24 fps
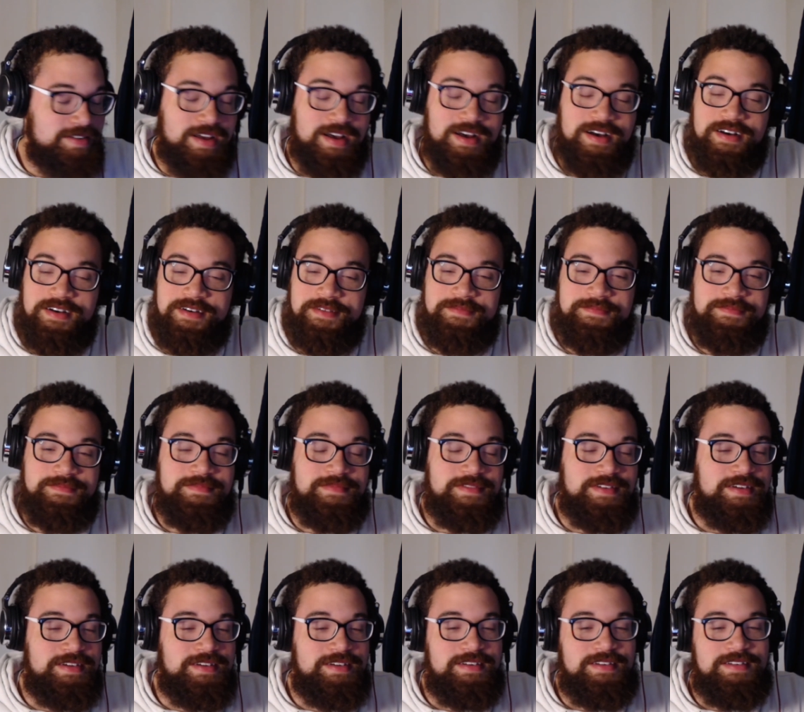Um,
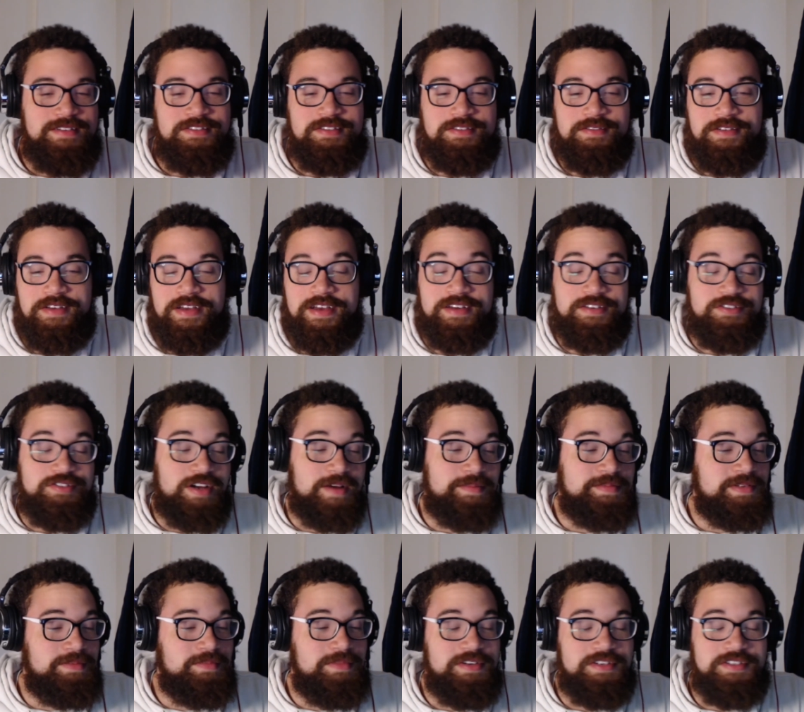so yeah,
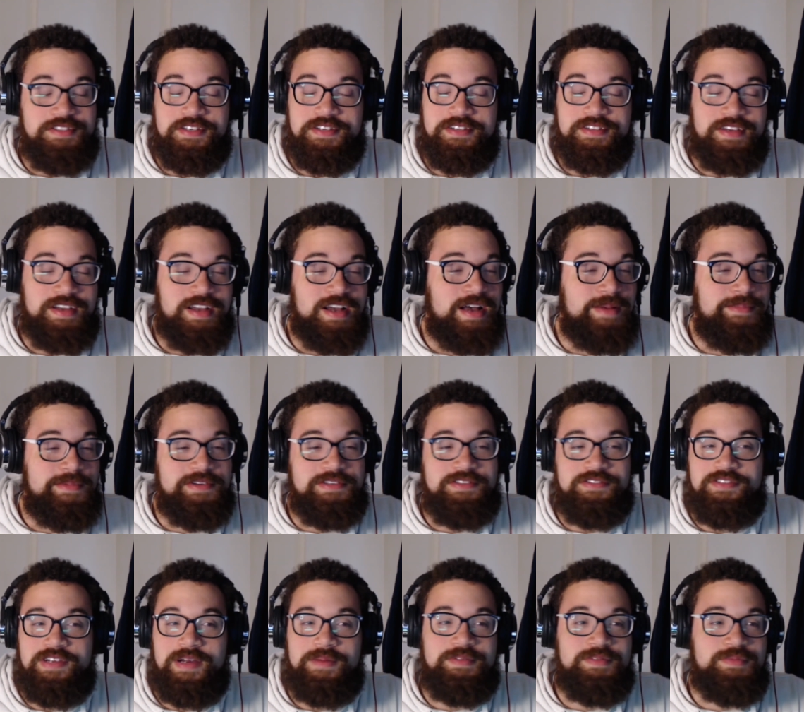drop some of his shit in the
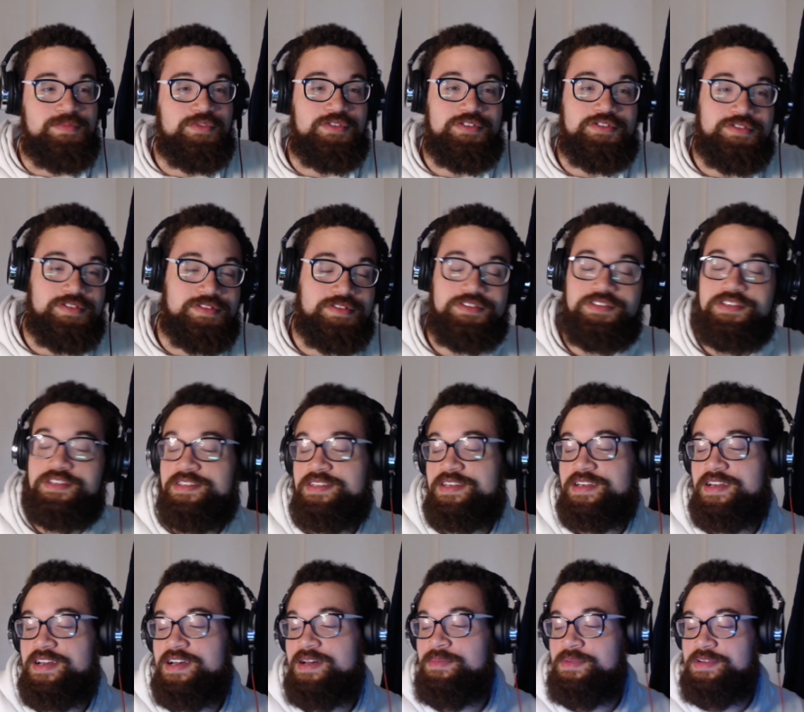comments, drop some more drill shit in
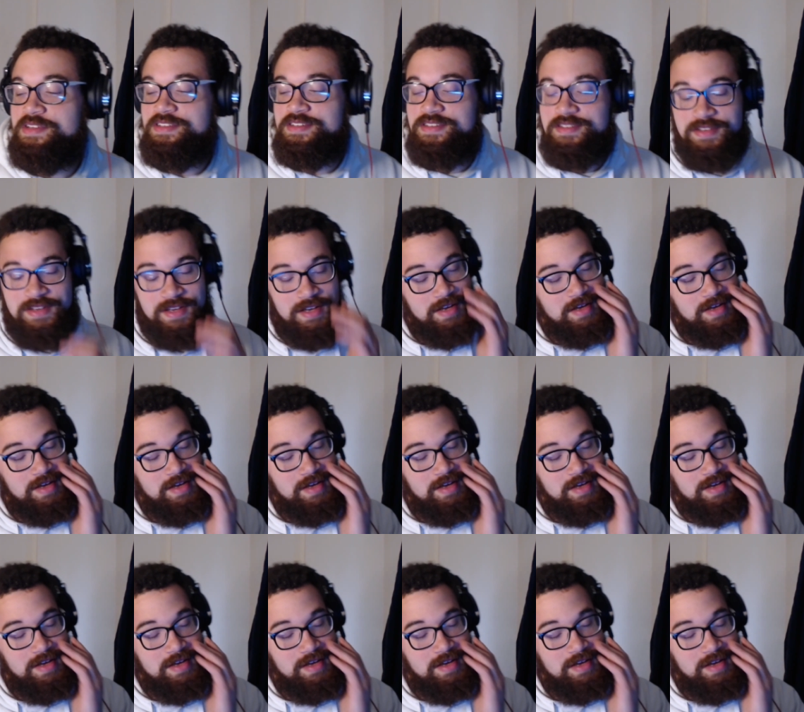the comments.